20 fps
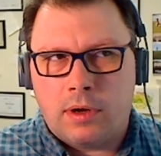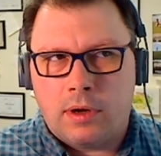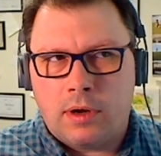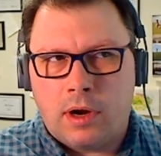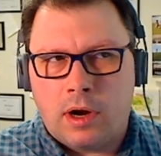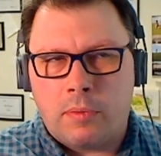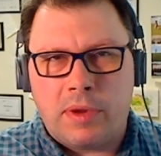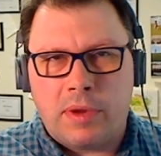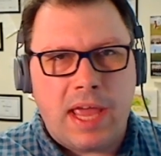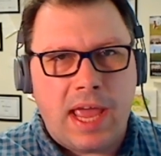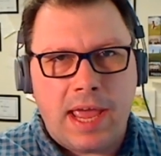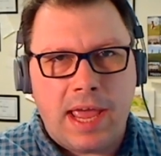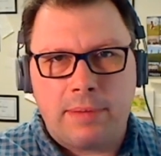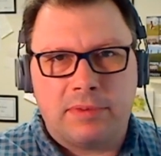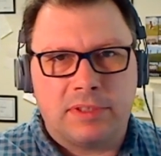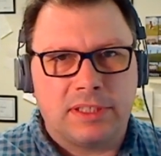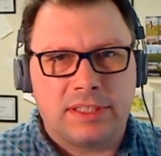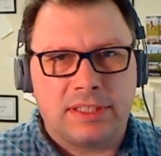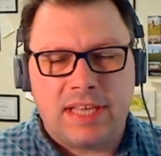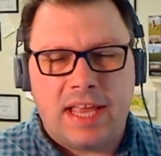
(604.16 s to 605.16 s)
are we
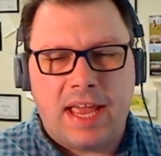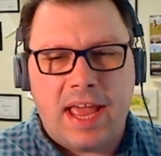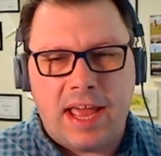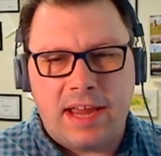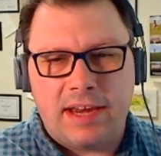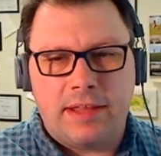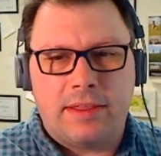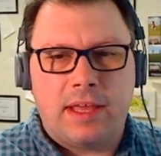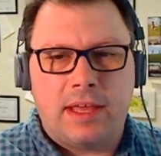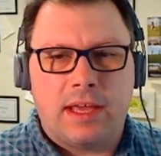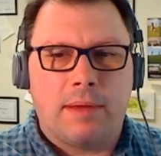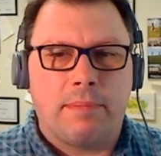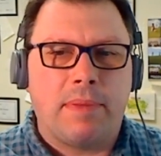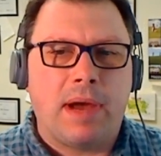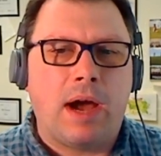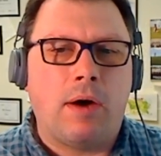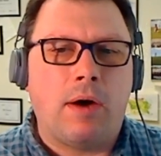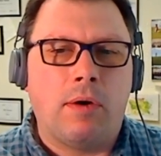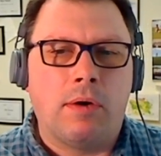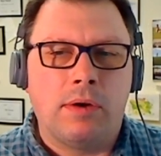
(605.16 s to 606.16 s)
able to say anything
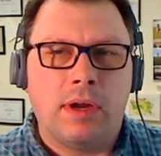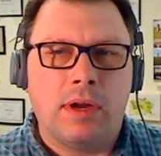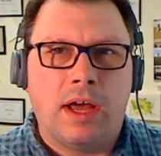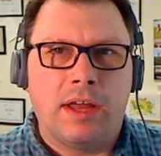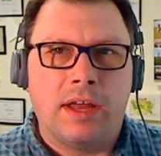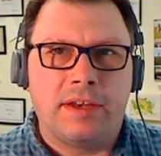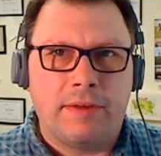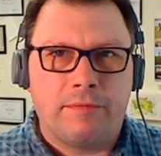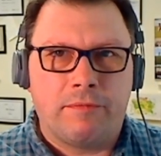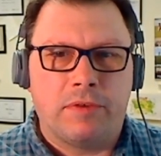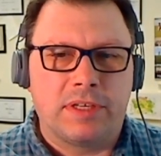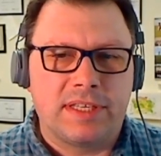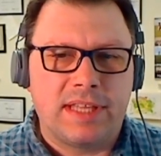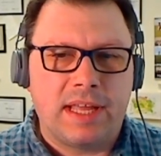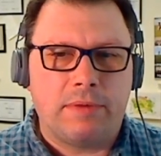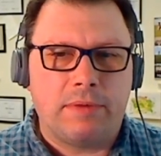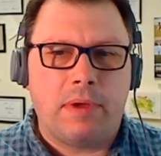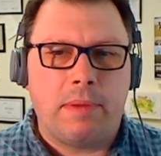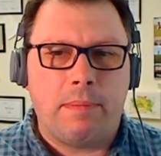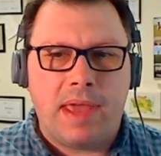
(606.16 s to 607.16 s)
about a difference
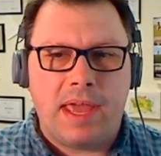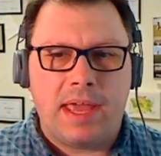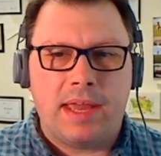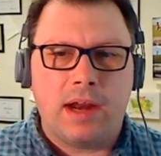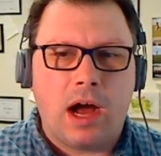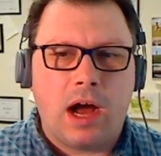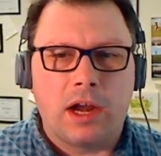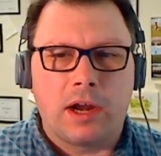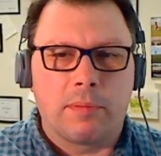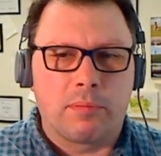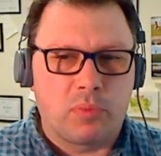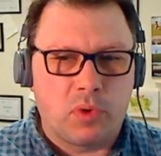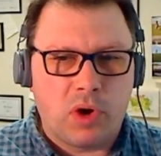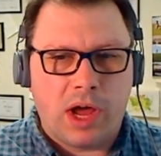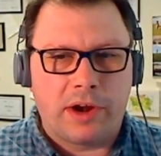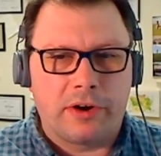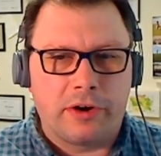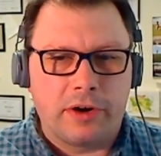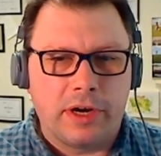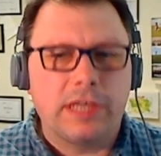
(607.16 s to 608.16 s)
that we've made on a
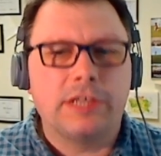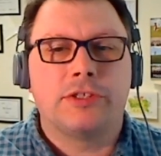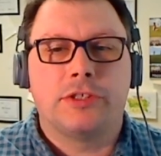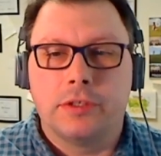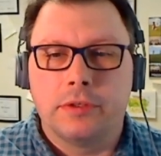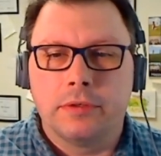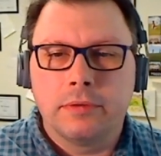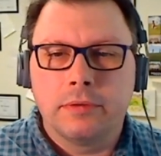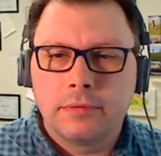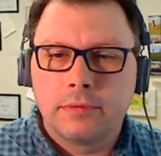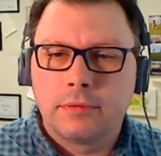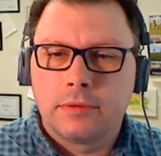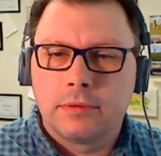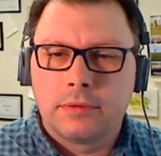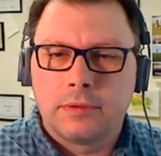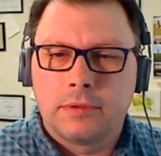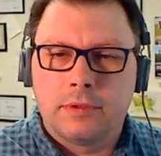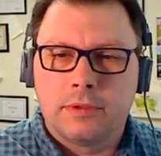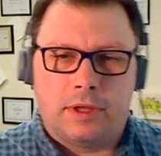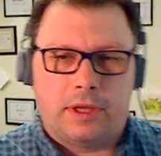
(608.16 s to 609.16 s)
broader issue?
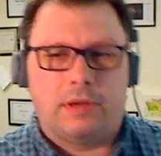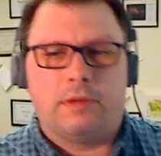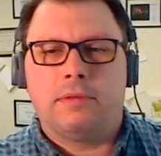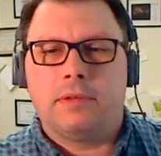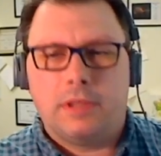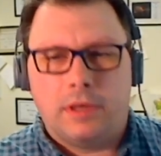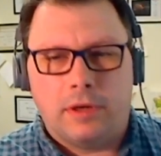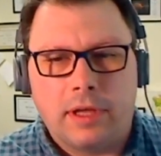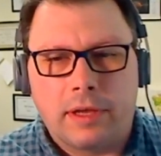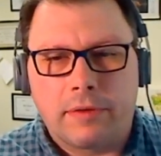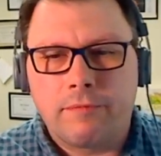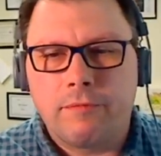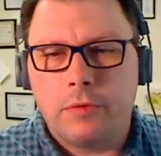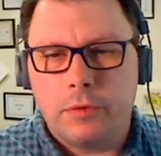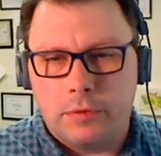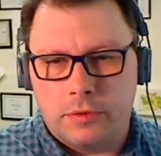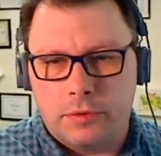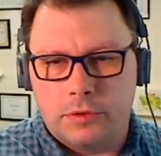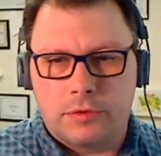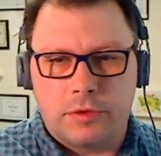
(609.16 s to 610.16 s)
Like, you know, like
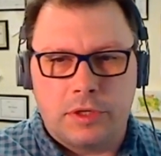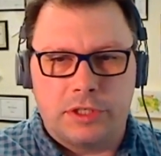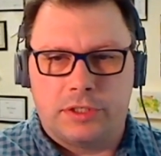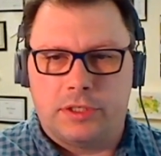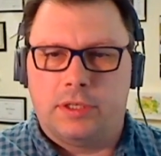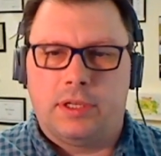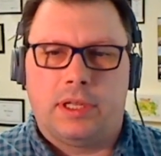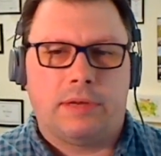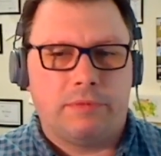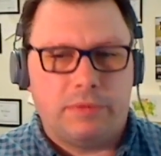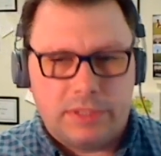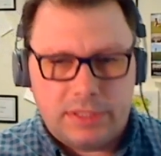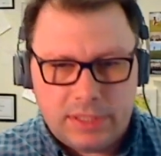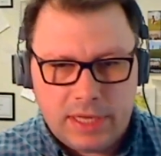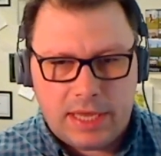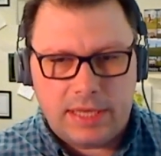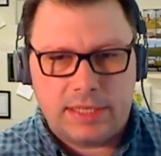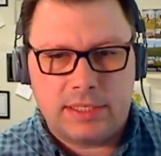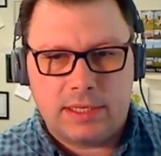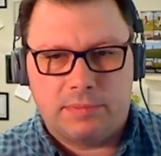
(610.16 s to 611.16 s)
food, nutrition, like we
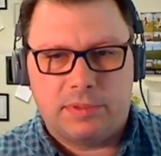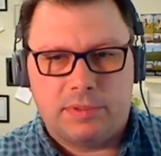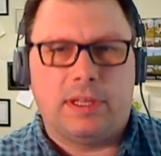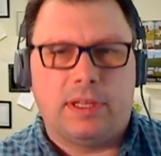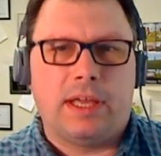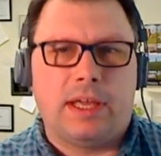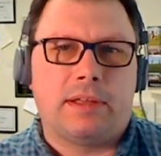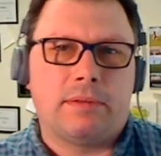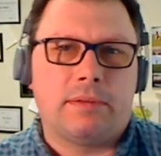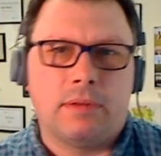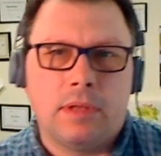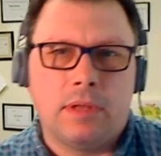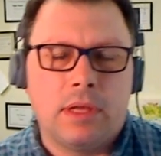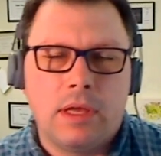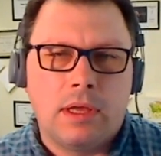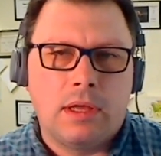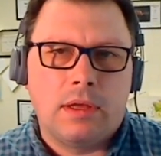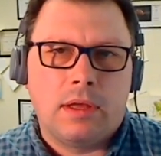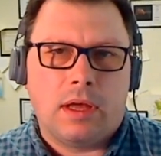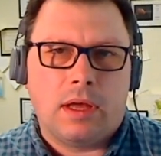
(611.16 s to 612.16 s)
take something like
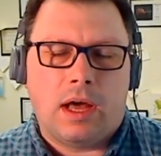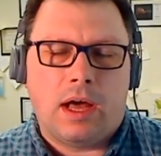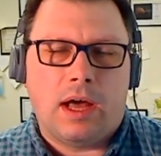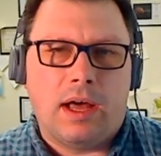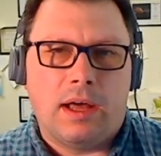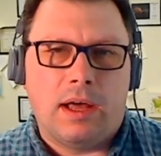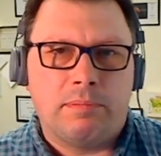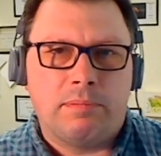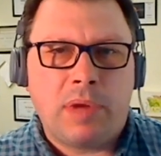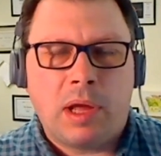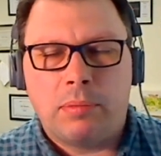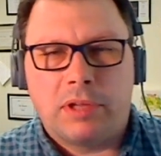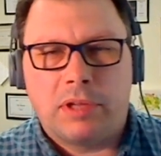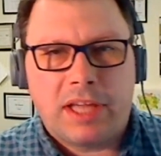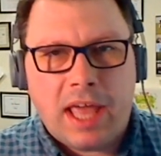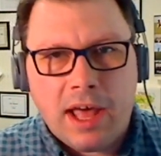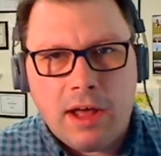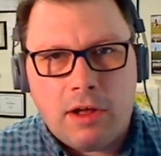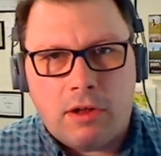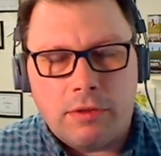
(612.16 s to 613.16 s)
uh,
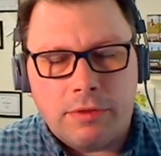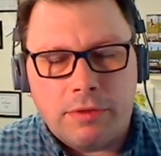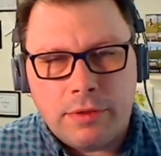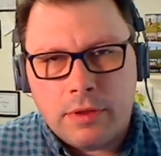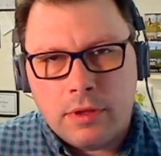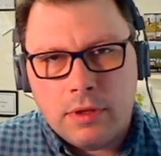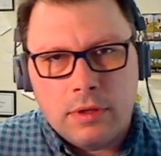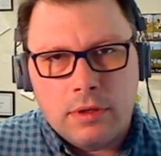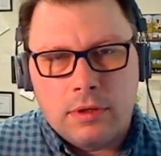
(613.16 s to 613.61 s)
public health.